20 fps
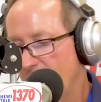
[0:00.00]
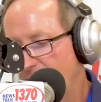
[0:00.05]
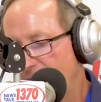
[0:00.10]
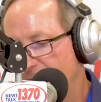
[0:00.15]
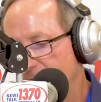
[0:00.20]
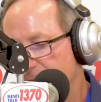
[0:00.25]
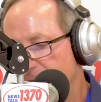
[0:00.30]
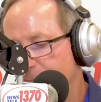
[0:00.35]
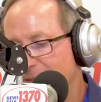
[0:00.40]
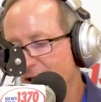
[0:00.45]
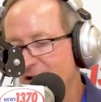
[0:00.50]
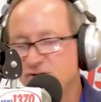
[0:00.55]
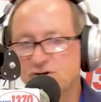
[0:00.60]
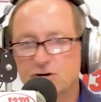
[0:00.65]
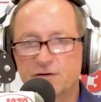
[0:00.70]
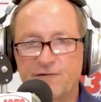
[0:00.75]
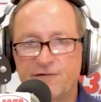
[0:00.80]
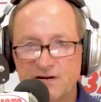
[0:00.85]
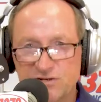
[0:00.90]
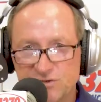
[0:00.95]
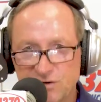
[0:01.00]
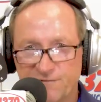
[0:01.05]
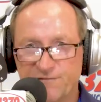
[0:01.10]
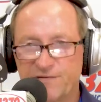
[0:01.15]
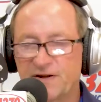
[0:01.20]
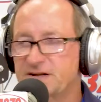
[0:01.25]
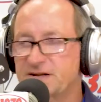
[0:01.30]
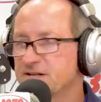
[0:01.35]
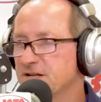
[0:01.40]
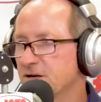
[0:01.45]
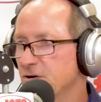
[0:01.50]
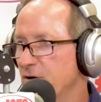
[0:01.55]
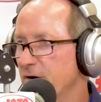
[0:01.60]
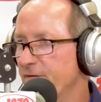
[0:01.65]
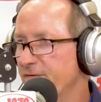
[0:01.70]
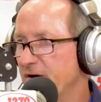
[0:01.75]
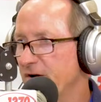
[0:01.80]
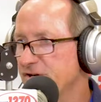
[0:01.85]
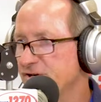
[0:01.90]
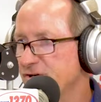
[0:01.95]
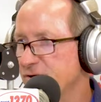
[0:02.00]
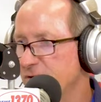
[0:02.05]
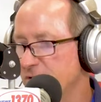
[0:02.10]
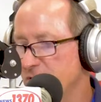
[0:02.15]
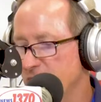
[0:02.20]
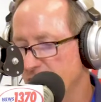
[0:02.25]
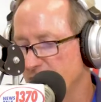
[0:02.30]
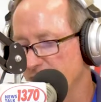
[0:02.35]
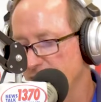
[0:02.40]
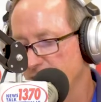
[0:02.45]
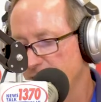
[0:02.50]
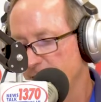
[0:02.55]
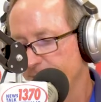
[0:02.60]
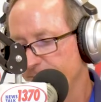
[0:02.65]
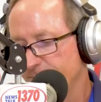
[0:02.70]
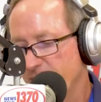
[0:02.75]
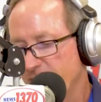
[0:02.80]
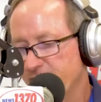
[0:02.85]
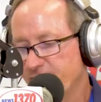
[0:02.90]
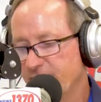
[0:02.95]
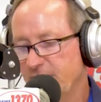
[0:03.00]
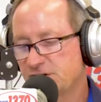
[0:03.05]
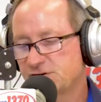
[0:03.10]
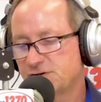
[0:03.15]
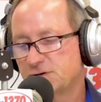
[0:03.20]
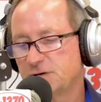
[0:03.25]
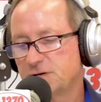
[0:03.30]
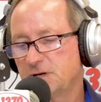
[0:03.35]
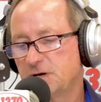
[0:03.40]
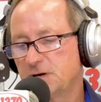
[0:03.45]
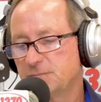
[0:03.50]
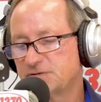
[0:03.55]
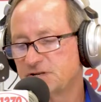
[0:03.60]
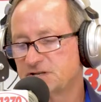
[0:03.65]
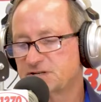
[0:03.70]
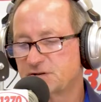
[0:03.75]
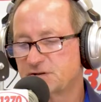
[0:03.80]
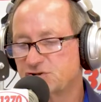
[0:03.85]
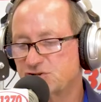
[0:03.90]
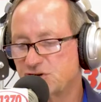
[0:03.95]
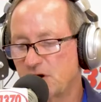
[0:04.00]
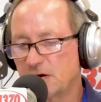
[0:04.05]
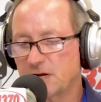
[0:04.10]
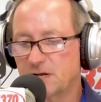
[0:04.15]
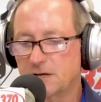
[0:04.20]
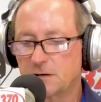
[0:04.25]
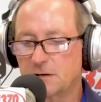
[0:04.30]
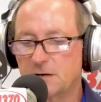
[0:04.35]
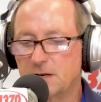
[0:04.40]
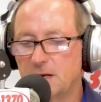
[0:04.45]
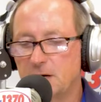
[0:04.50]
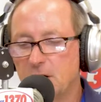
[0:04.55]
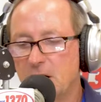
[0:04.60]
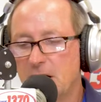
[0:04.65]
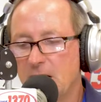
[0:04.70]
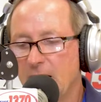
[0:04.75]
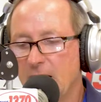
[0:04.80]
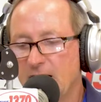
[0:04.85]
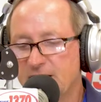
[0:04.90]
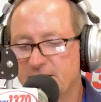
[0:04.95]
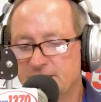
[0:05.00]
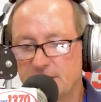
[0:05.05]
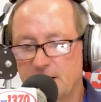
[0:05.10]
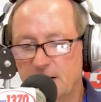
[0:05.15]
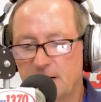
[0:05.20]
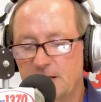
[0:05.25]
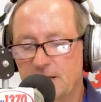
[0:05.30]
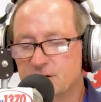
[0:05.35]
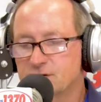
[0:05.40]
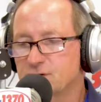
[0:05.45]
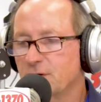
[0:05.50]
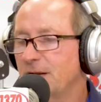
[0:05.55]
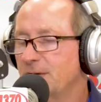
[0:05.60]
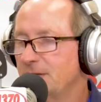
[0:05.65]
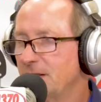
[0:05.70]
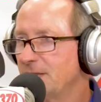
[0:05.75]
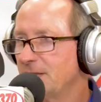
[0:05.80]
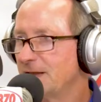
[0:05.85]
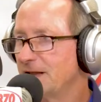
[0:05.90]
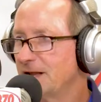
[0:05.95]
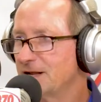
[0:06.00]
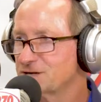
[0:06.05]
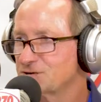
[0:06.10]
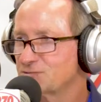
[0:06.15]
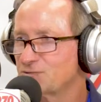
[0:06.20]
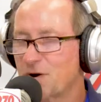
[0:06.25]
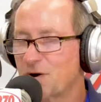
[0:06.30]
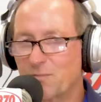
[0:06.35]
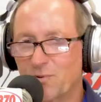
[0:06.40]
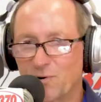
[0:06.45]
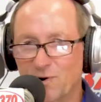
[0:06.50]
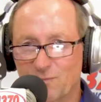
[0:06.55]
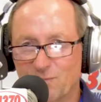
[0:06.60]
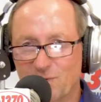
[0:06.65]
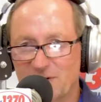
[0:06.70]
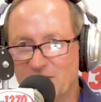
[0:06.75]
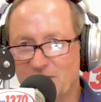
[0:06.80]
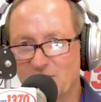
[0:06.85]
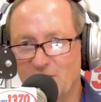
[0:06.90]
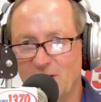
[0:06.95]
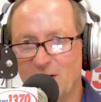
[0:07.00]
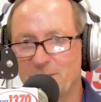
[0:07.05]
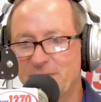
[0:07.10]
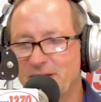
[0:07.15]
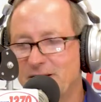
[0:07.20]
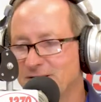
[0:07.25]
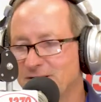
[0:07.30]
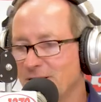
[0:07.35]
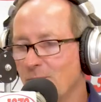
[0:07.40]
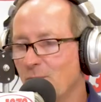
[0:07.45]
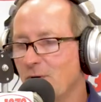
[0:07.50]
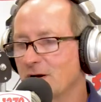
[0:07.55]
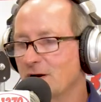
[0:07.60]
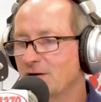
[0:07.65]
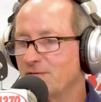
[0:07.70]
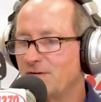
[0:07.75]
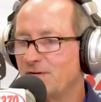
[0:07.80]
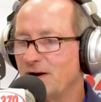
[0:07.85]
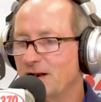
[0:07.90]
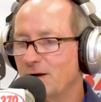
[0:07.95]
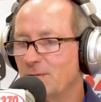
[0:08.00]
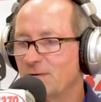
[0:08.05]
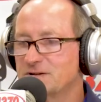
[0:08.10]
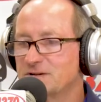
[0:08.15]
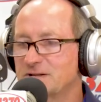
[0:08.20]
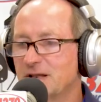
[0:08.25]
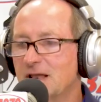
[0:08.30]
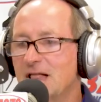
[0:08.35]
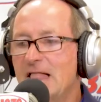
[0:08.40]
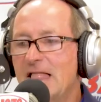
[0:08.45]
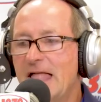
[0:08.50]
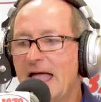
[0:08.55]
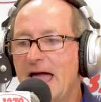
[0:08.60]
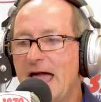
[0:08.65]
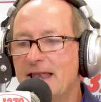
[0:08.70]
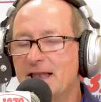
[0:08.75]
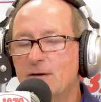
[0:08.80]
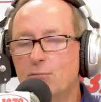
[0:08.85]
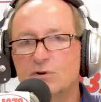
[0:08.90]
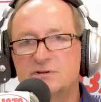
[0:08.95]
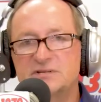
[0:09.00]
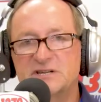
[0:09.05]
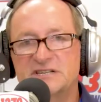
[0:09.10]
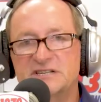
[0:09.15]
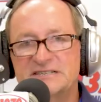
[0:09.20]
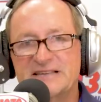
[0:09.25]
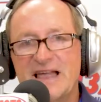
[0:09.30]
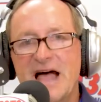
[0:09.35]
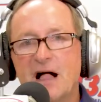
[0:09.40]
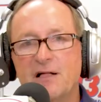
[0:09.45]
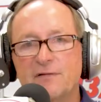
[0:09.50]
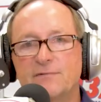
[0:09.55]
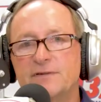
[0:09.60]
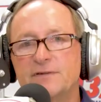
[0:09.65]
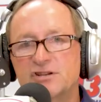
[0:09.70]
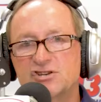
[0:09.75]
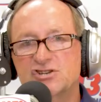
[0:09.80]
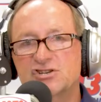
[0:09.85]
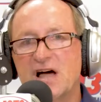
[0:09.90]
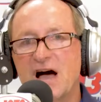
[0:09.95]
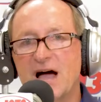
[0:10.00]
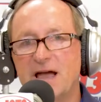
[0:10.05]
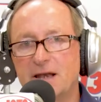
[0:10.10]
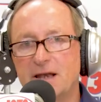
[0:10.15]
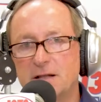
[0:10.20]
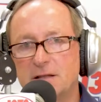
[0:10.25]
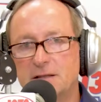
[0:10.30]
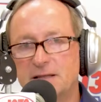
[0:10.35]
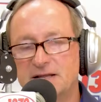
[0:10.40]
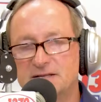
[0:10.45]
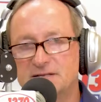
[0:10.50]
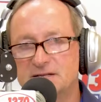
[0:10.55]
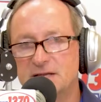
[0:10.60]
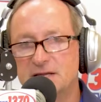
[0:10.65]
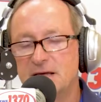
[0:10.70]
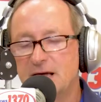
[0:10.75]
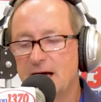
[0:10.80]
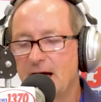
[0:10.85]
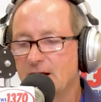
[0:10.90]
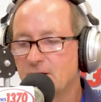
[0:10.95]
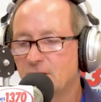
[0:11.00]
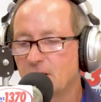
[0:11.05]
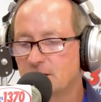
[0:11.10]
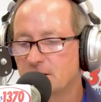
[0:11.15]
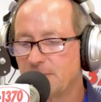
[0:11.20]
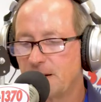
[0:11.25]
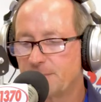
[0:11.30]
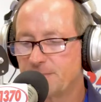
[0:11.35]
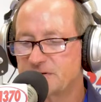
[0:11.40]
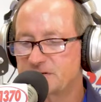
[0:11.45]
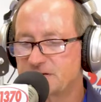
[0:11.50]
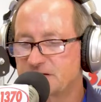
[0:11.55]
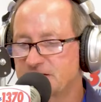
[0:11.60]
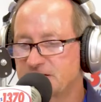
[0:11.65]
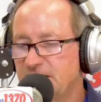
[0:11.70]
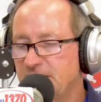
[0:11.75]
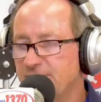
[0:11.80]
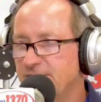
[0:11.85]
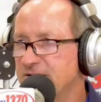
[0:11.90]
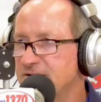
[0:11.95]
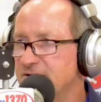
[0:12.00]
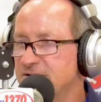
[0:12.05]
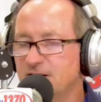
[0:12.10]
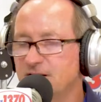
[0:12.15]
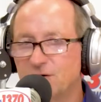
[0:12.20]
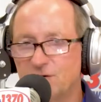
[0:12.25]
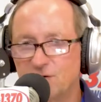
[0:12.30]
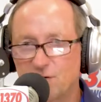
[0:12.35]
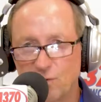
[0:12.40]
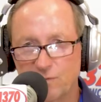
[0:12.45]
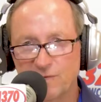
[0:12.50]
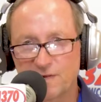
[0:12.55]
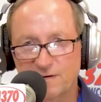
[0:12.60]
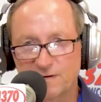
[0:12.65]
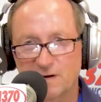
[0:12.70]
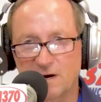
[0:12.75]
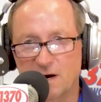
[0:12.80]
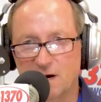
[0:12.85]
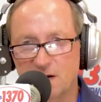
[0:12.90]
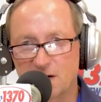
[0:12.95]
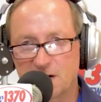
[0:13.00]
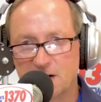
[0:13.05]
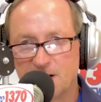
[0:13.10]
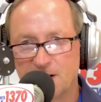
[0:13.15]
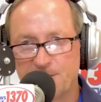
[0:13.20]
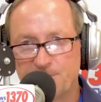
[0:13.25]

and I'm not sure if I should fix it or if I should uh, if I should um, just junk it and get." I so I did the history report when he called me because I wanted to find out what it said, and it was a salvage title. And I said, I called him up. I said, "Steve, I said, you know, this car